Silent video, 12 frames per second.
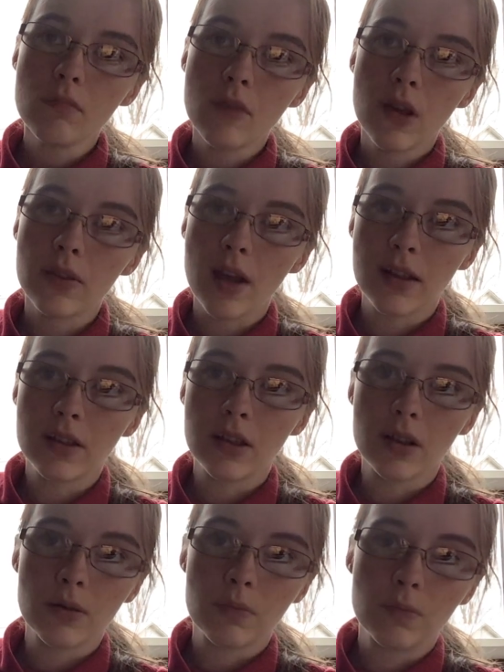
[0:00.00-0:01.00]
that's
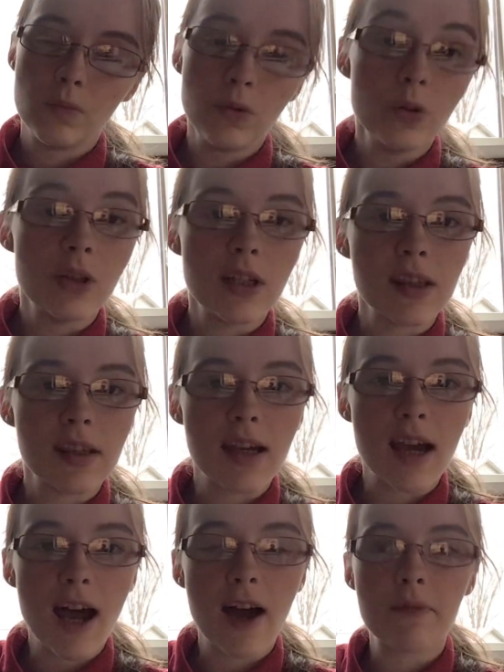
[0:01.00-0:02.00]
a routine they
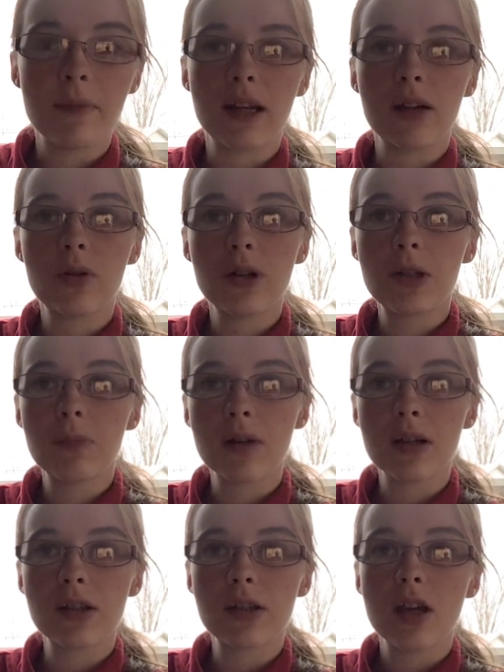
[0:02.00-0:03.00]
have. But at
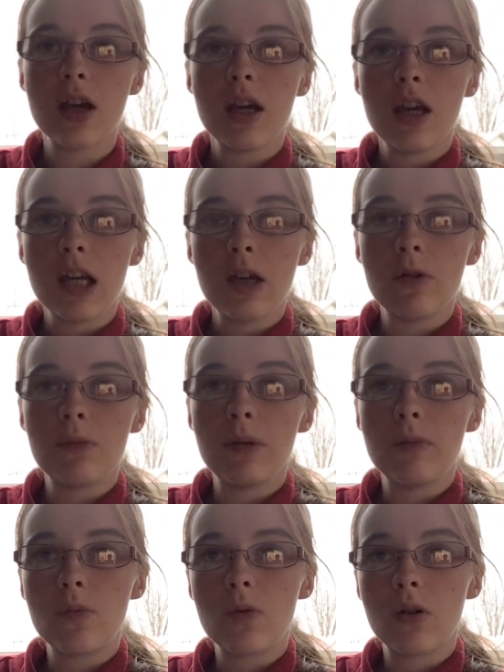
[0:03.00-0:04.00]
Christmas, it would be
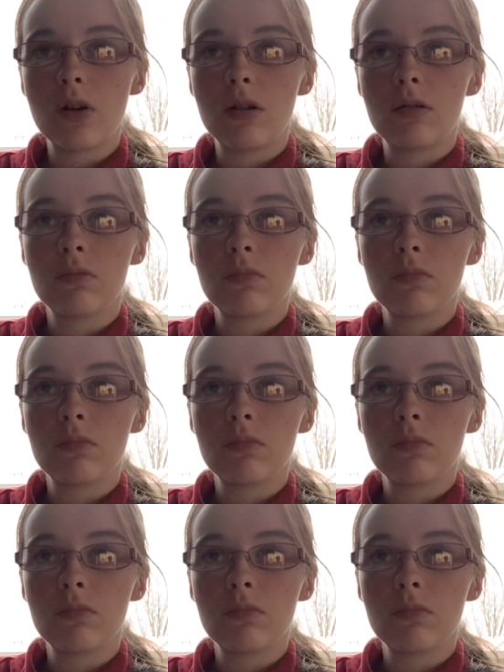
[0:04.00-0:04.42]
more